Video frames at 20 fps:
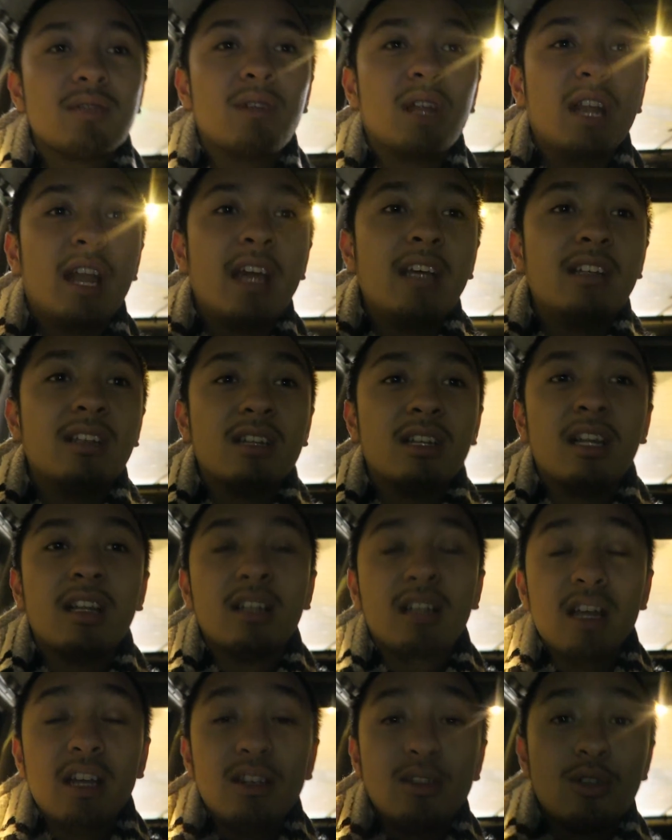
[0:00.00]
related
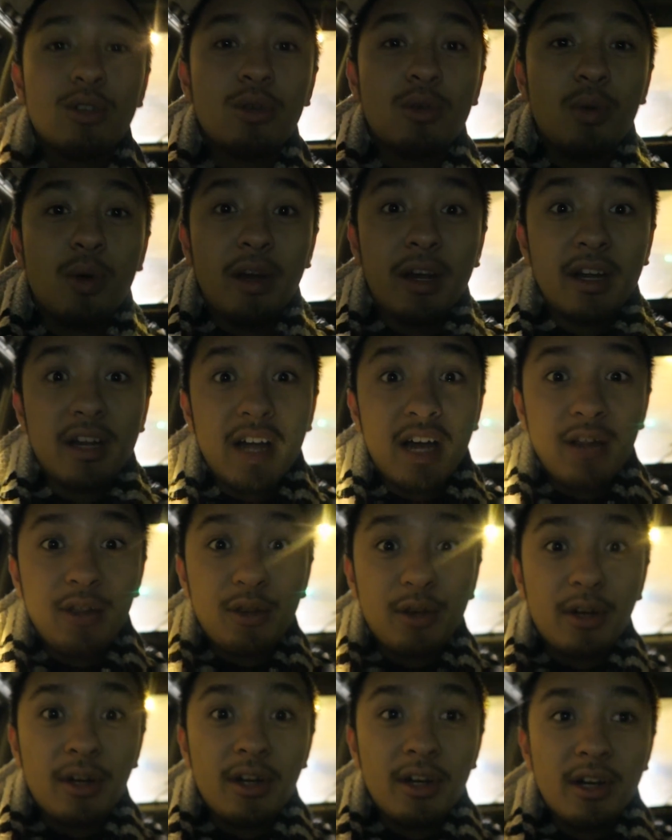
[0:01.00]
and linked to one
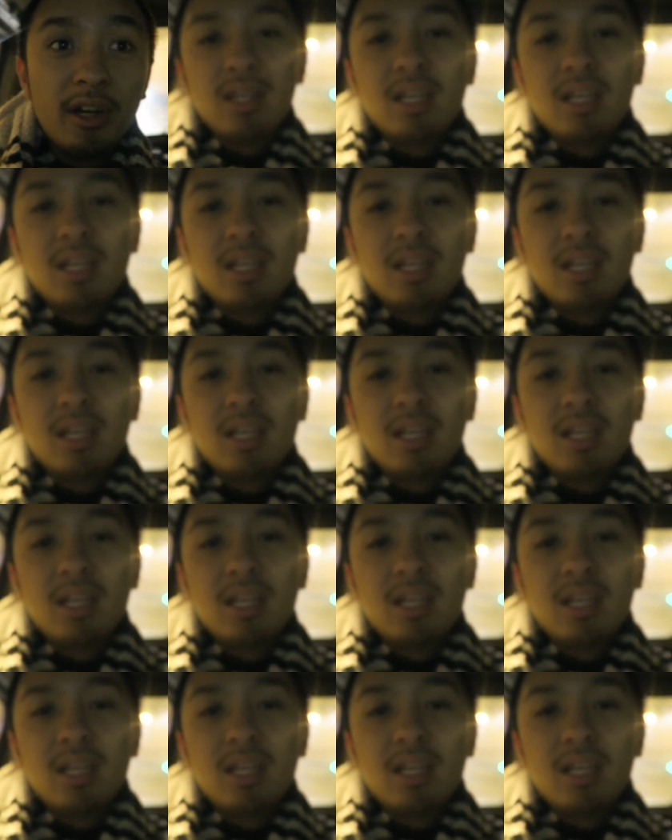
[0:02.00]
another.